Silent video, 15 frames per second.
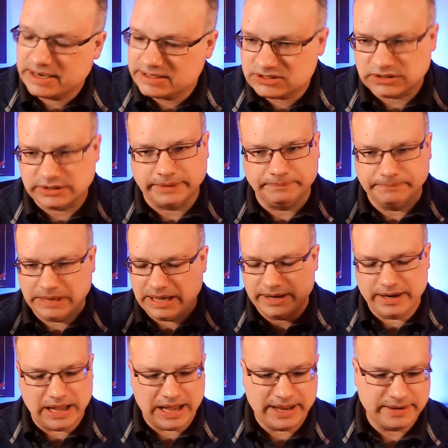Honestly,
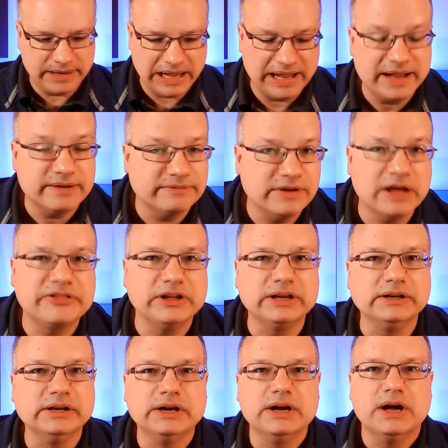I have
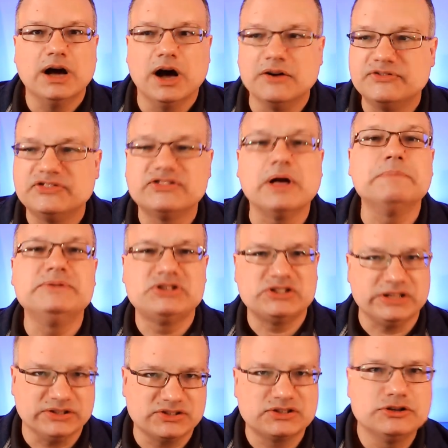nothing of
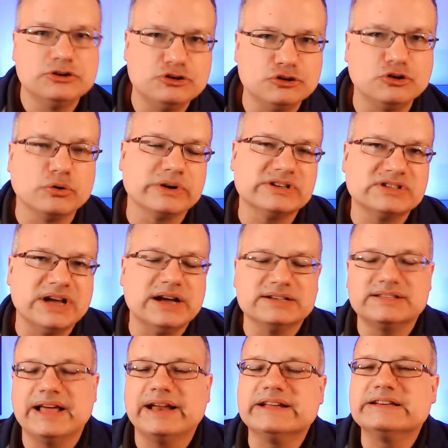substance to
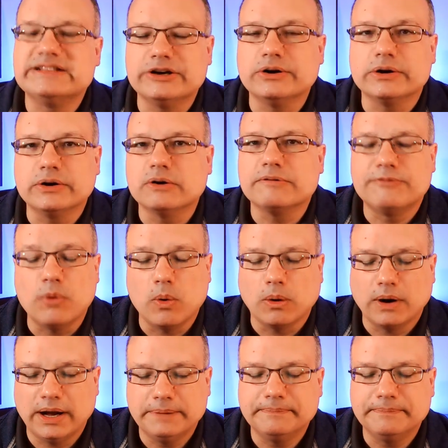criticize that interior for.